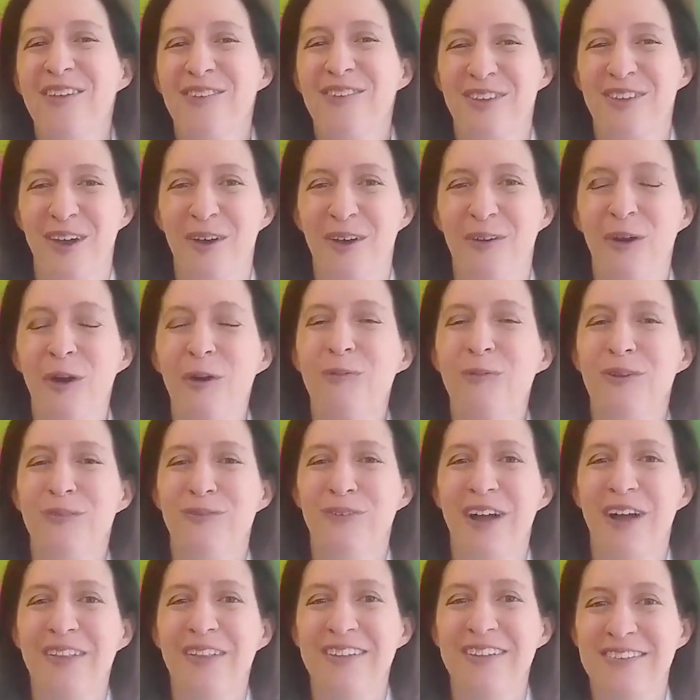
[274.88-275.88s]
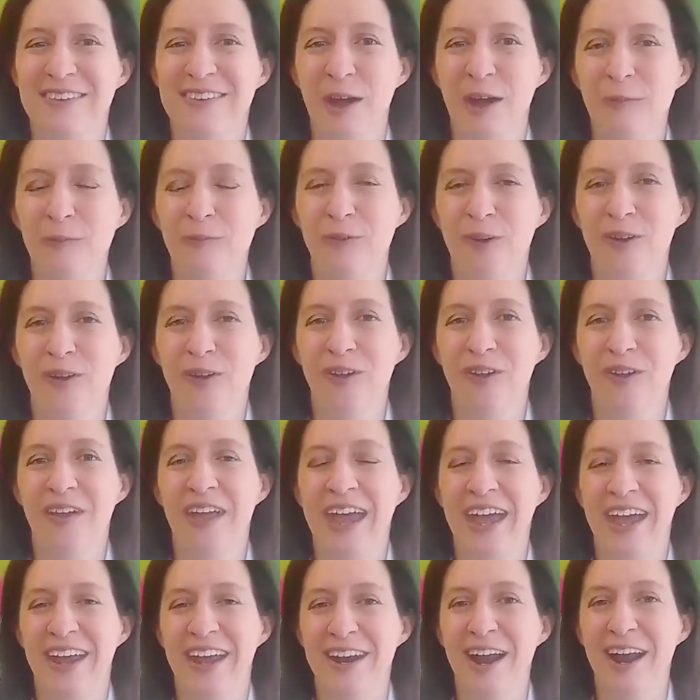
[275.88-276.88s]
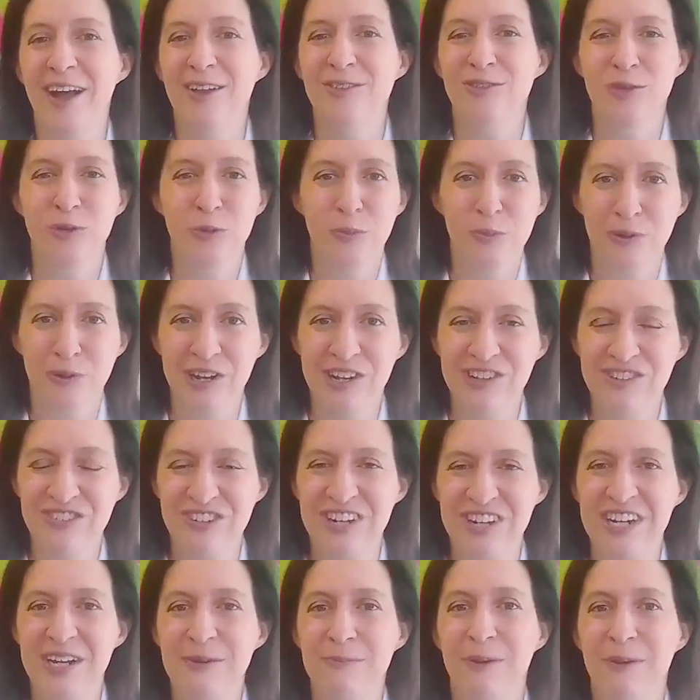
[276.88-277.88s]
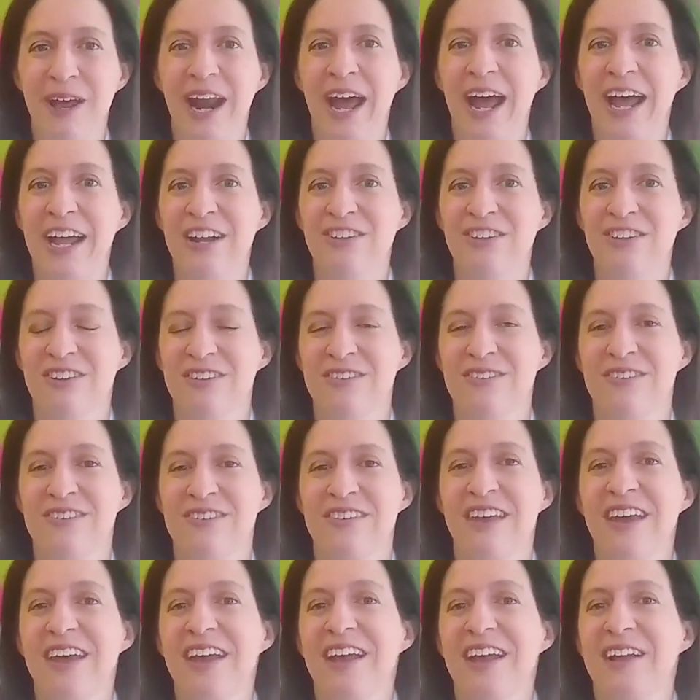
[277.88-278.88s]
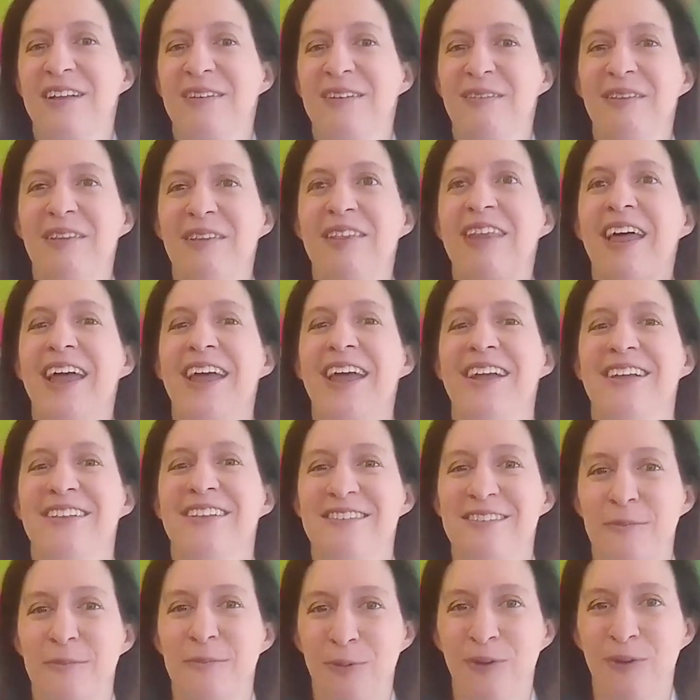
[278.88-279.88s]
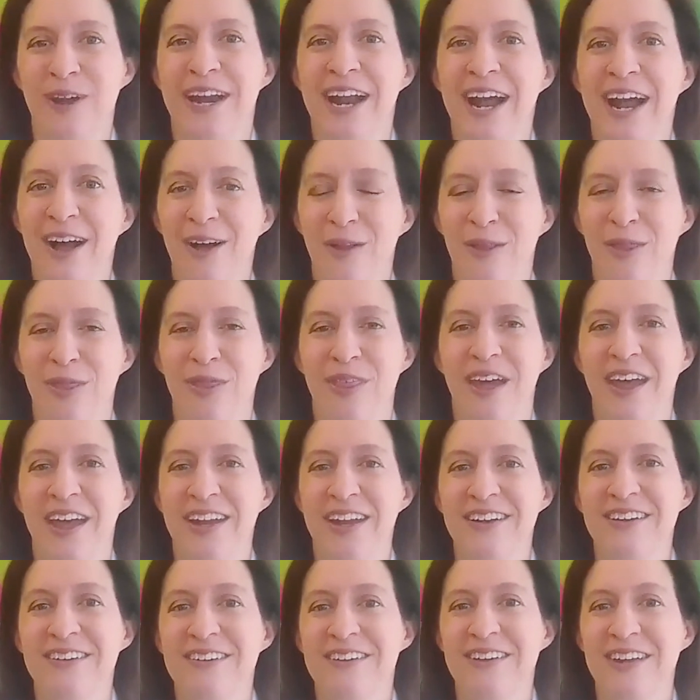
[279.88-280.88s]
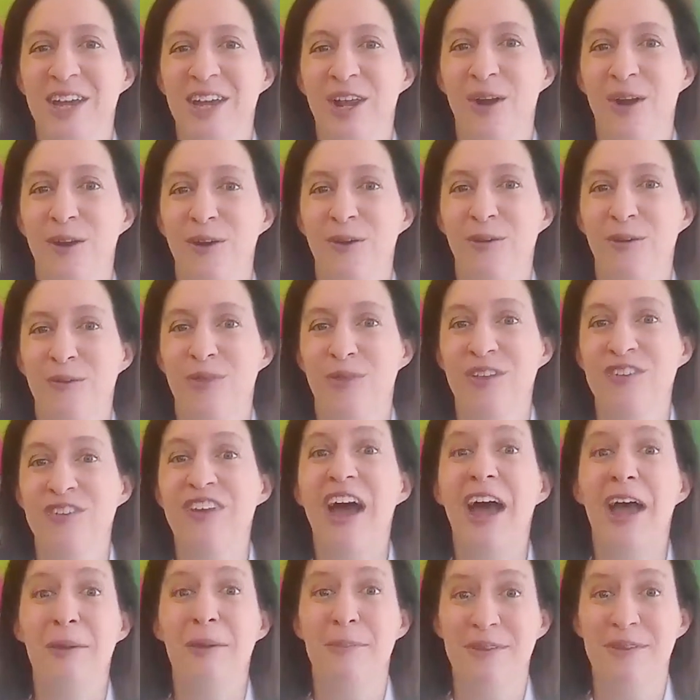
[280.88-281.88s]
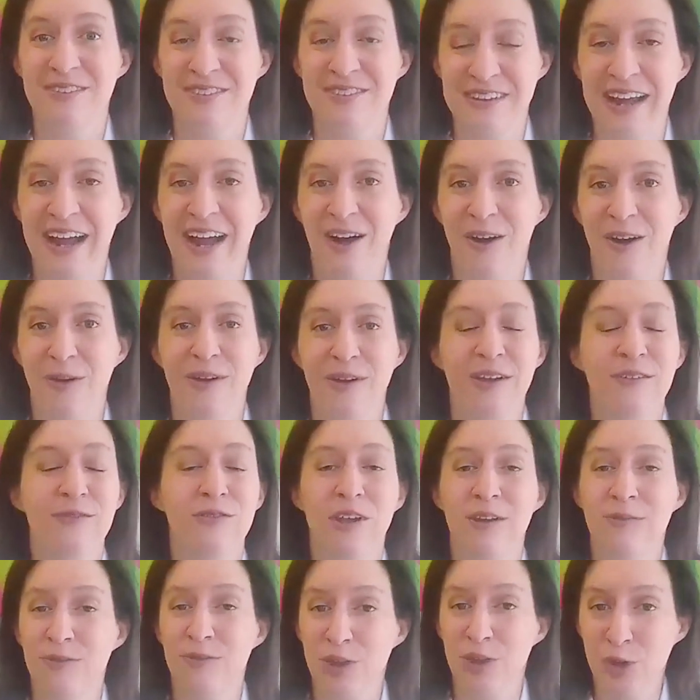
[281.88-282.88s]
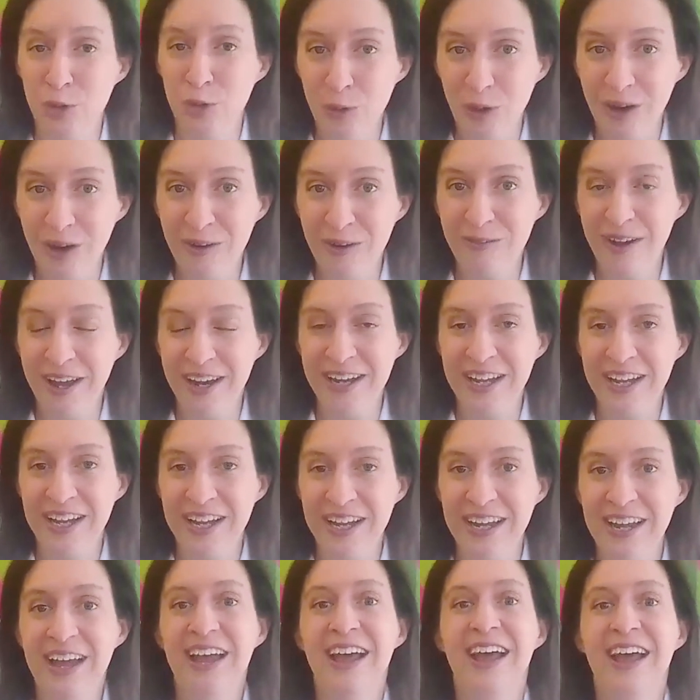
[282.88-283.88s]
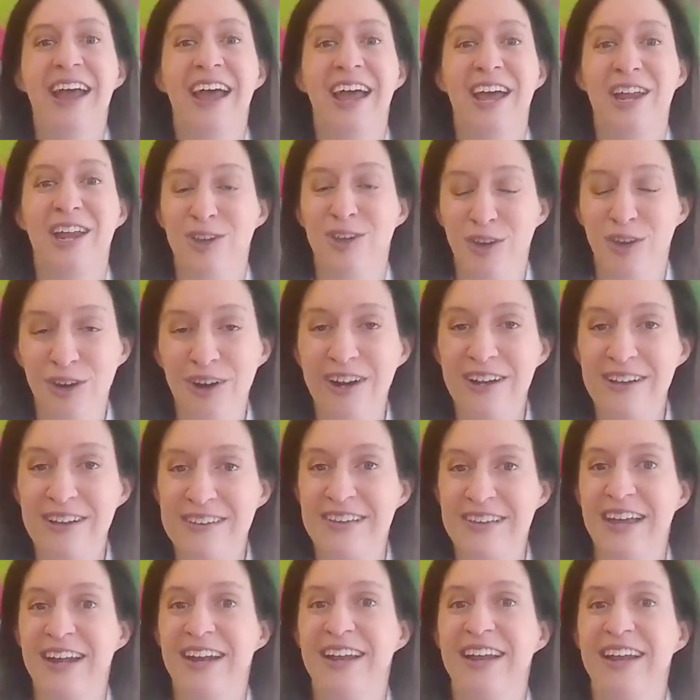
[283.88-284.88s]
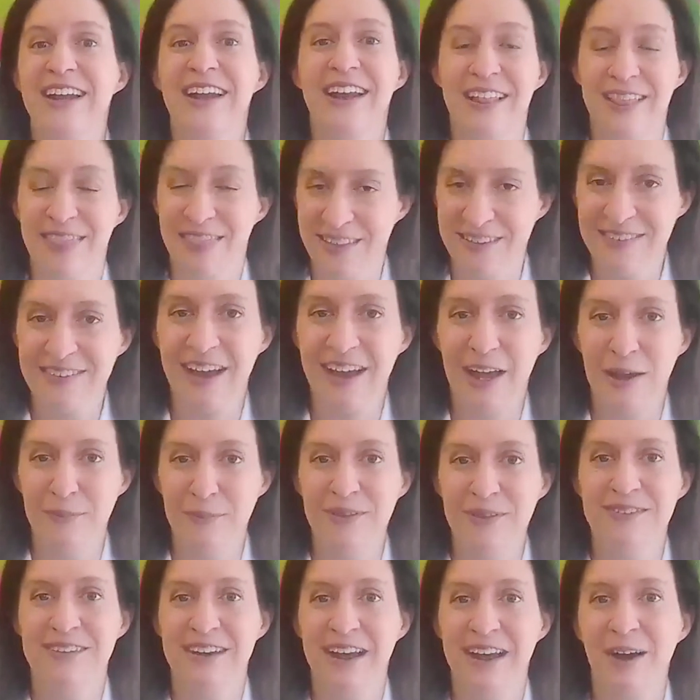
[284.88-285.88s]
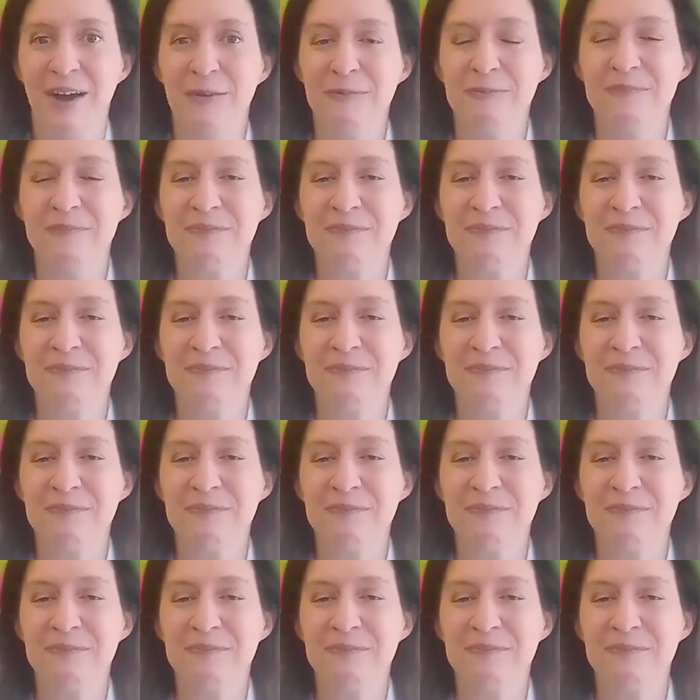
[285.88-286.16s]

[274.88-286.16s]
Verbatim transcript: so hope you found this helpful and not too preachy, but I just like to point out that you know, the time is now. If, if you are ready and you're excited, the time is now.